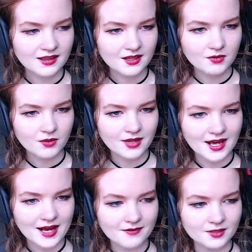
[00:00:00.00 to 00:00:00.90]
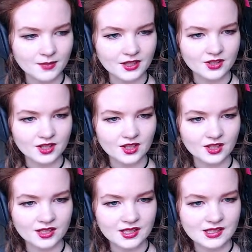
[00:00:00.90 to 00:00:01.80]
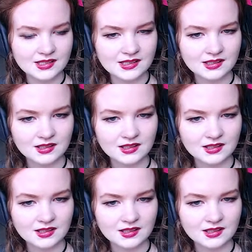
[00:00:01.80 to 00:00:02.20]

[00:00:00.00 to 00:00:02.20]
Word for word: I think what we have is better than all of this.